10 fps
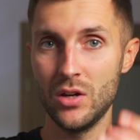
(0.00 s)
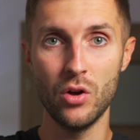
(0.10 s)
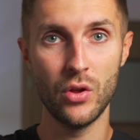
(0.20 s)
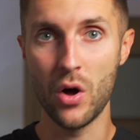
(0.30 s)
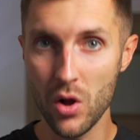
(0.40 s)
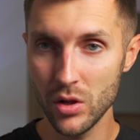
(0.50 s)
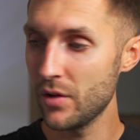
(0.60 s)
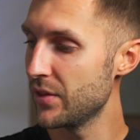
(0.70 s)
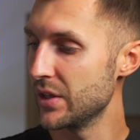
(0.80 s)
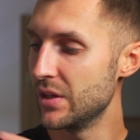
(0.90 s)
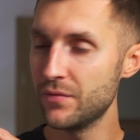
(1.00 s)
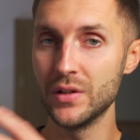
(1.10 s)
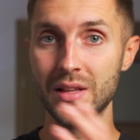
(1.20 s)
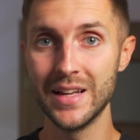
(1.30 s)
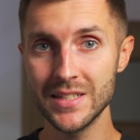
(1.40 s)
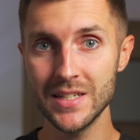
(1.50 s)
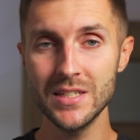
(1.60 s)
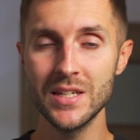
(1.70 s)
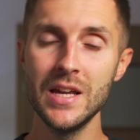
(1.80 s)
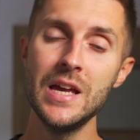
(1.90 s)
it on all of the different
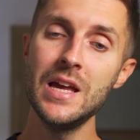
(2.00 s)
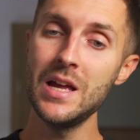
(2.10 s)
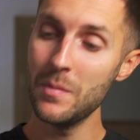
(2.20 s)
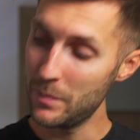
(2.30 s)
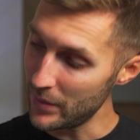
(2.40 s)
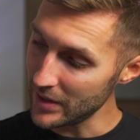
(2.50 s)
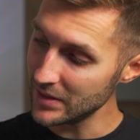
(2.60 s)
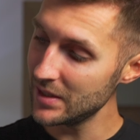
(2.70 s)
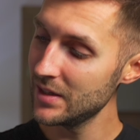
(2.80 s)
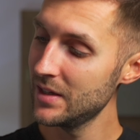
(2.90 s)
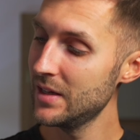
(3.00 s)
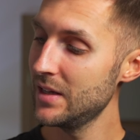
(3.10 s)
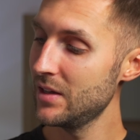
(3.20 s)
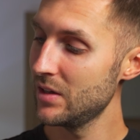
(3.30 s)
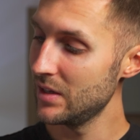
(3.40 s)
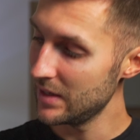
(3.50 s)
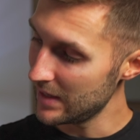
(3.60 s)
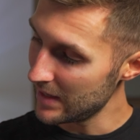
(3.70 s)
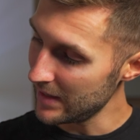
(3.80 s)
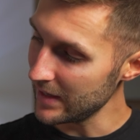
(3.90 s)
lenses. But
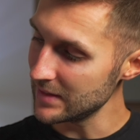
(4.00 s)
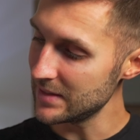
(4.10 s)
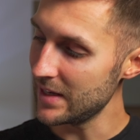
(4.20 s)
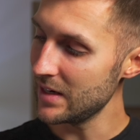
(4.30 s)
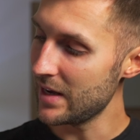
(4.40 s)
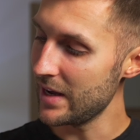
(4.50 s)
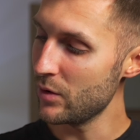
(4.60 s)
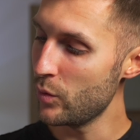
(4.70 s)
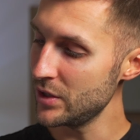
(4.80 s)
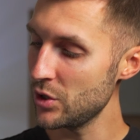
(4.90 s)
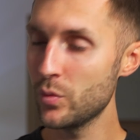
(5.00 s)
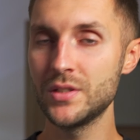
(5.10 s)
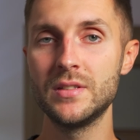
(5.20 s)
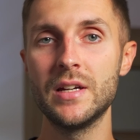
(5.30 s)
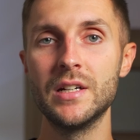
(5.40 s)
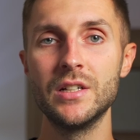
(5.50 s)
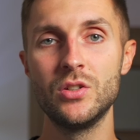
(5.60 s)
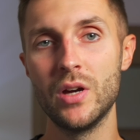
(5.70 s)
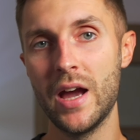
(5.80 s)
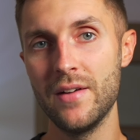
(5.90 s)
like I said, I wish it was there
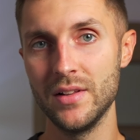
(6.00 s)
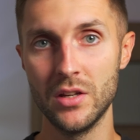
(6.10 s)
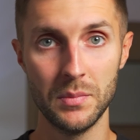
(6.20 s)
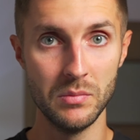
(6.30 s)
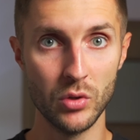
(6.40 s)
to have a little bit